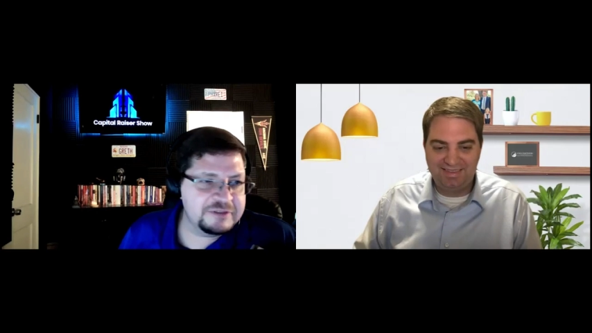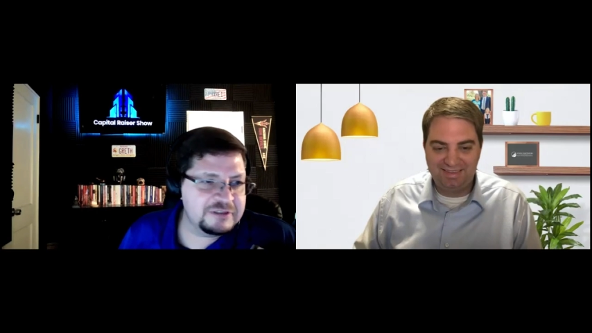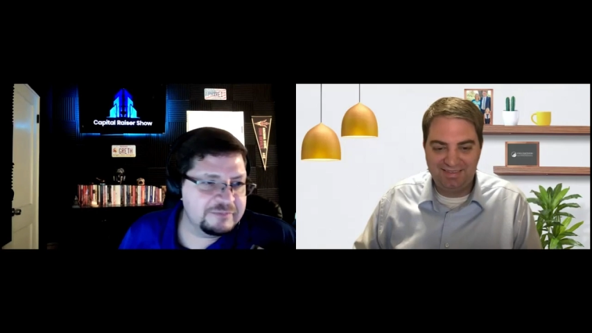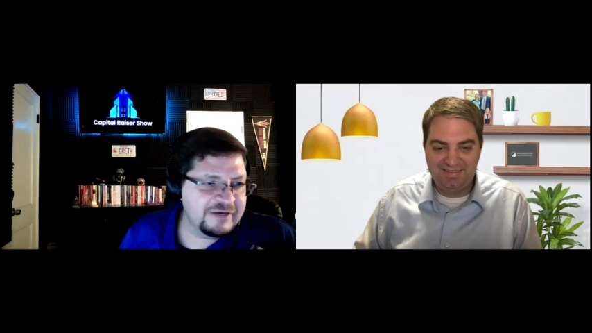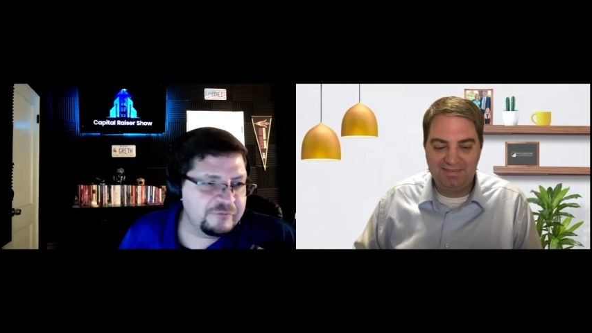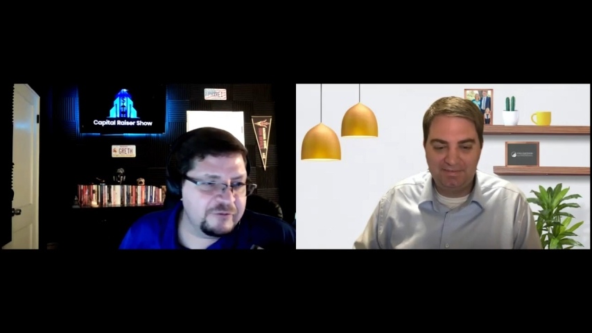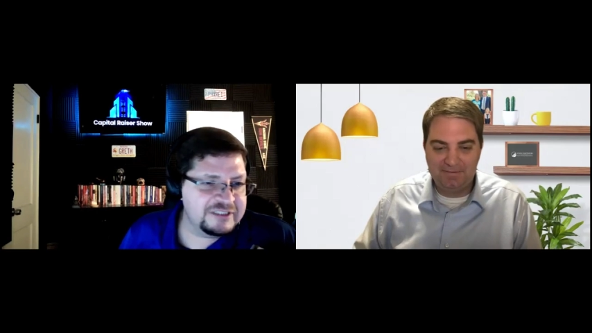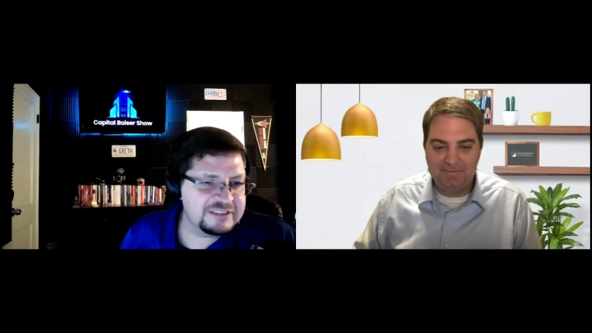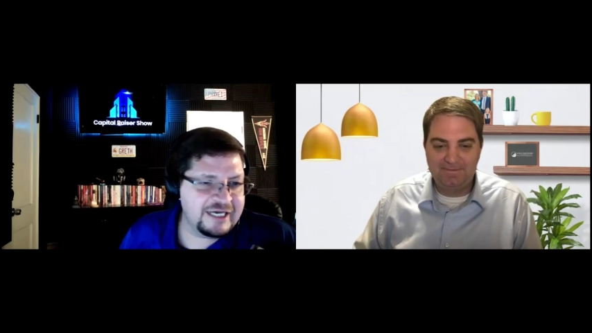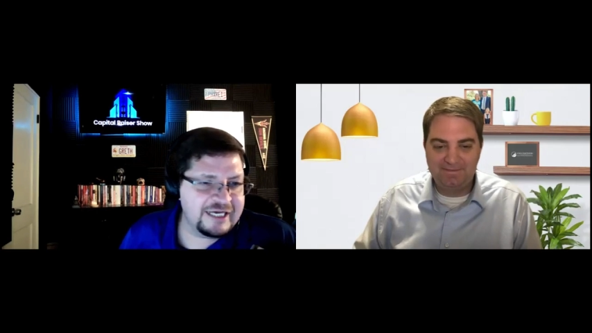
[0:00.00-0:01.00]
Speaker 1: until my voice
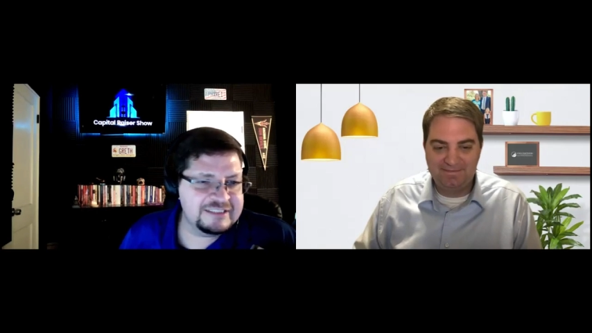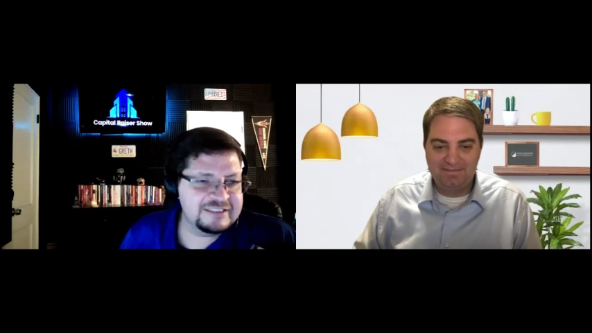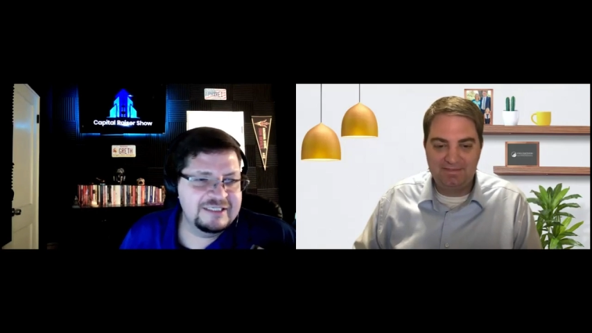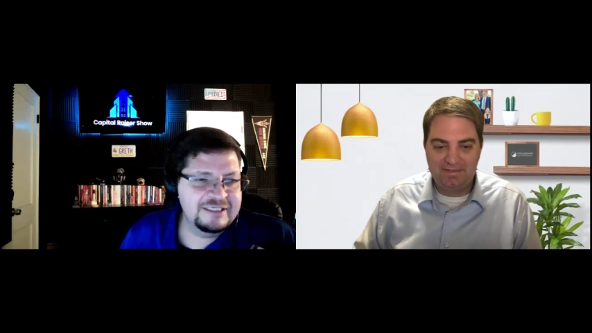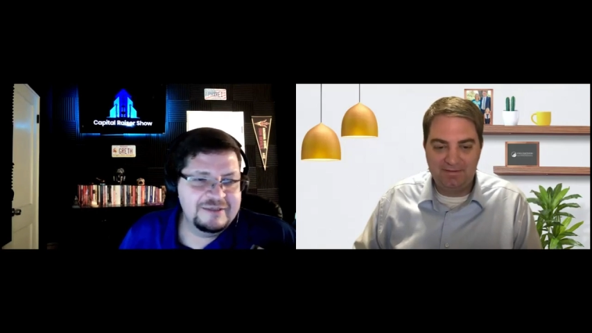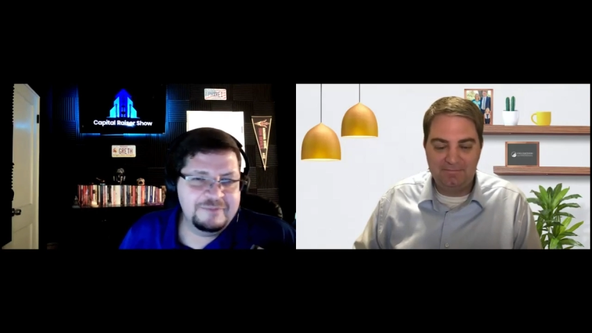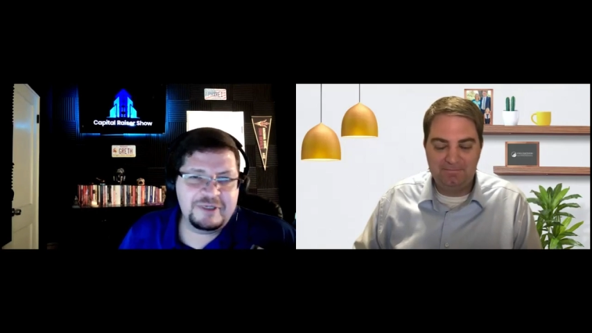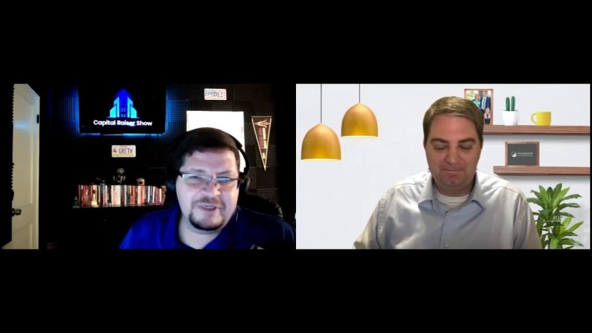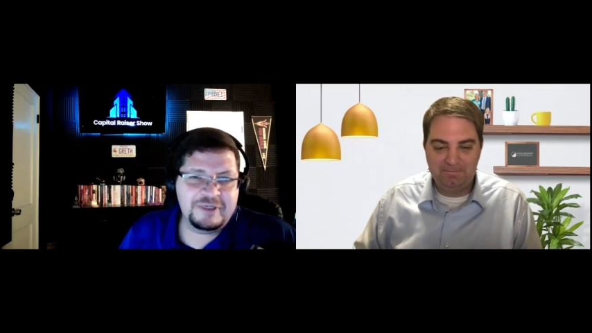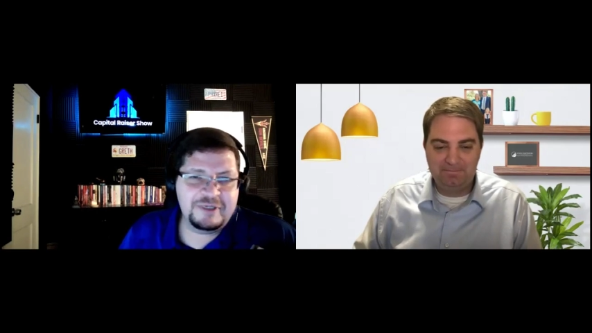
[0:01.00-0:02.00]
dies.
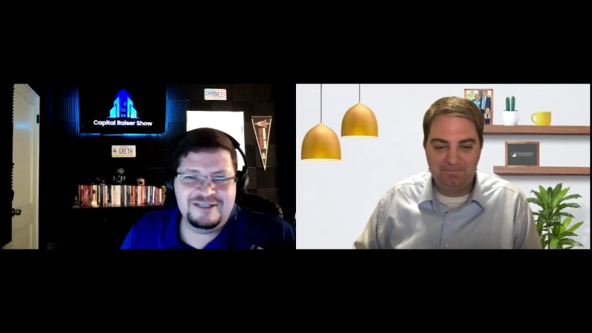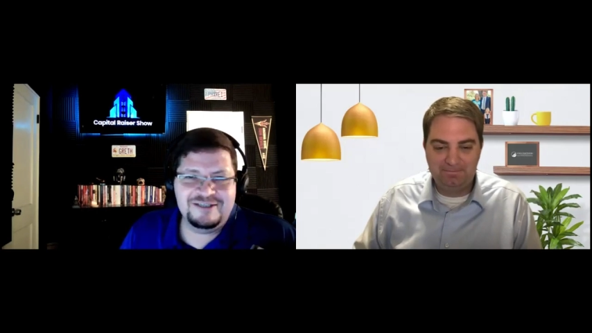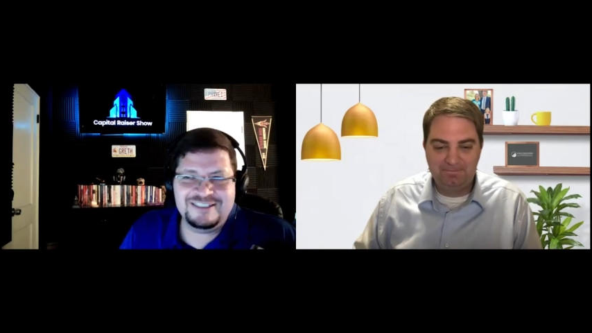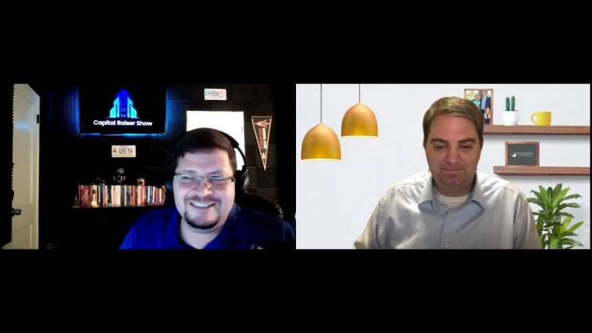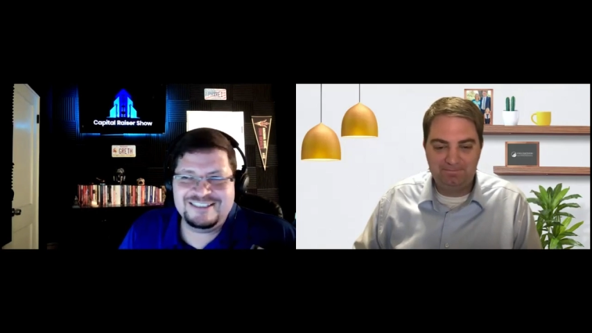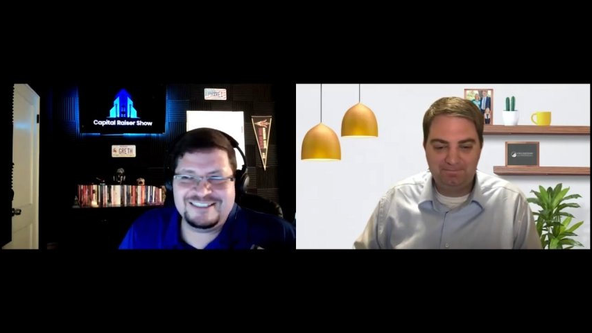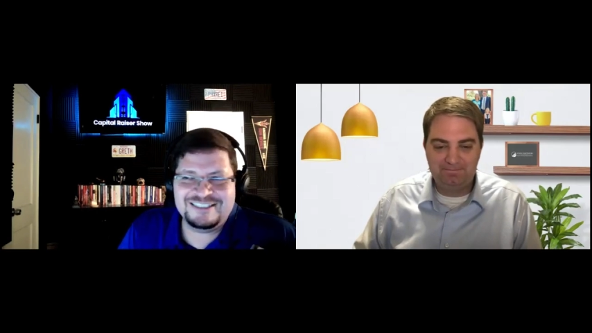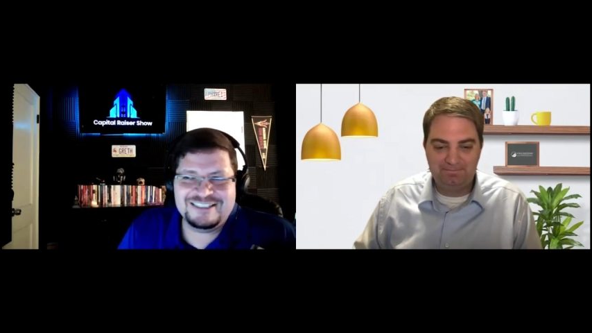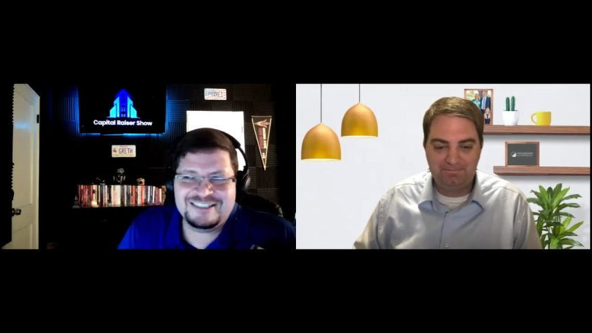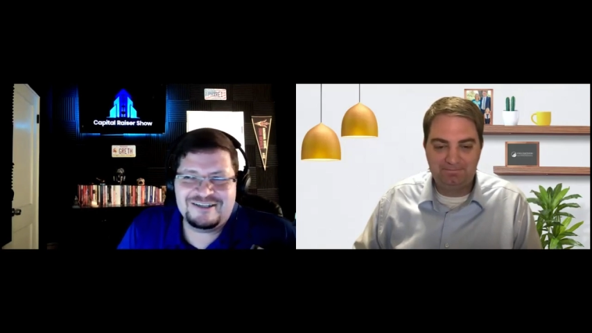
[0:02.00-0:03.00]
But you know, this is
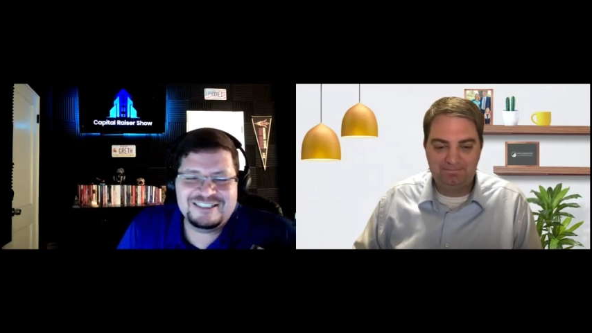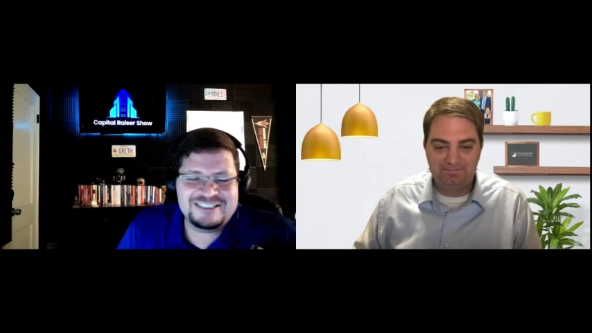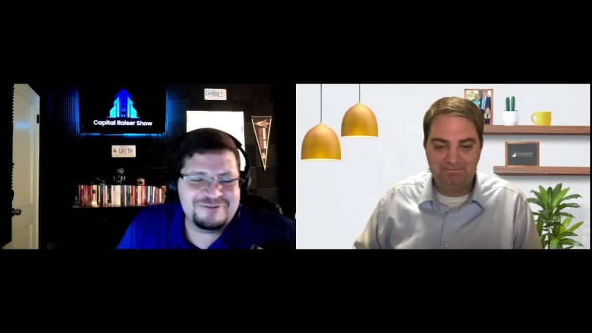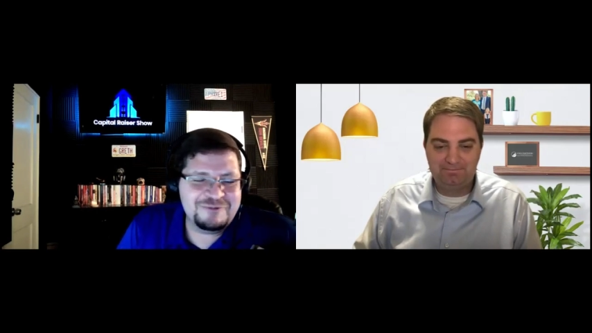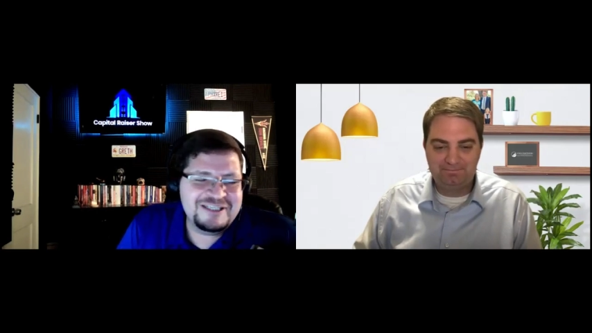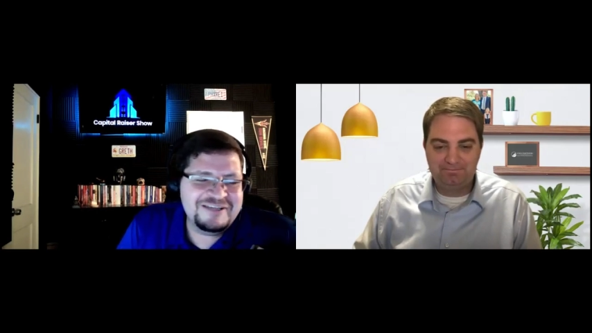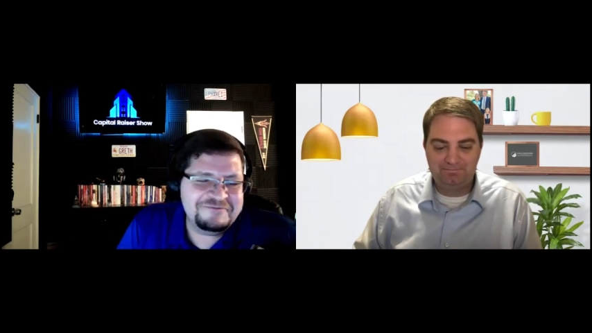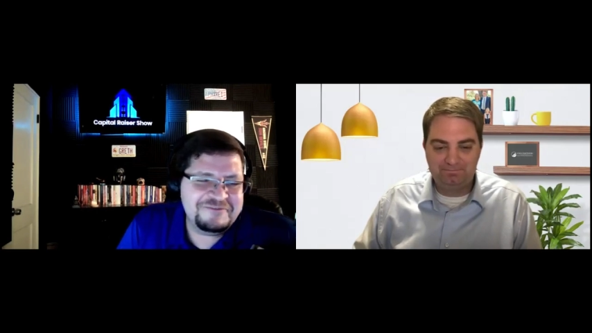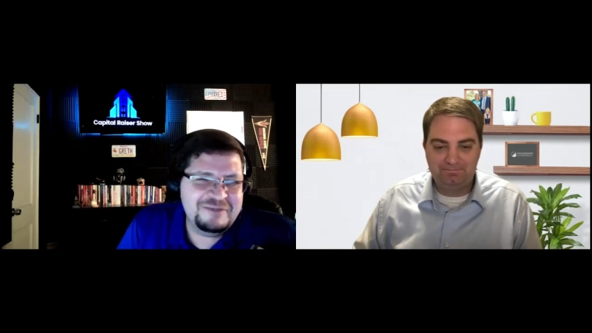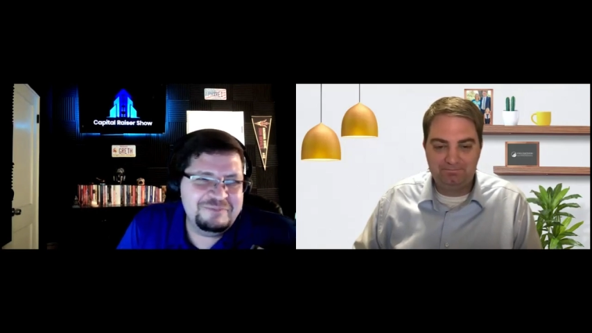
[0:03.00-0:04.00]
just a, it's a really
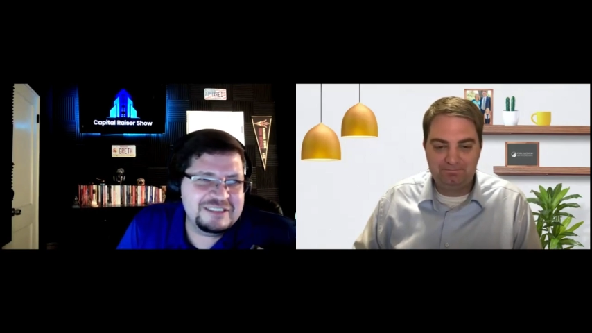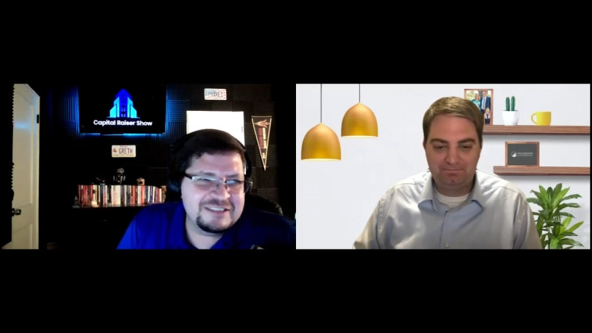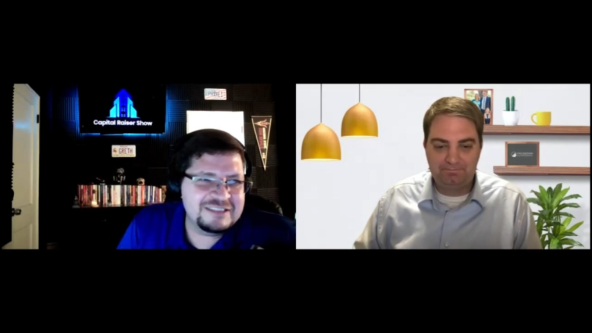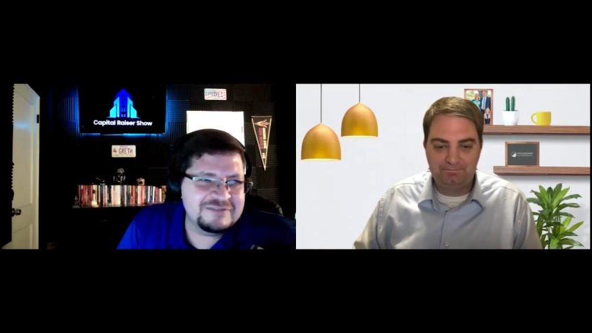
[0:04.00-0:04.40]
fun business.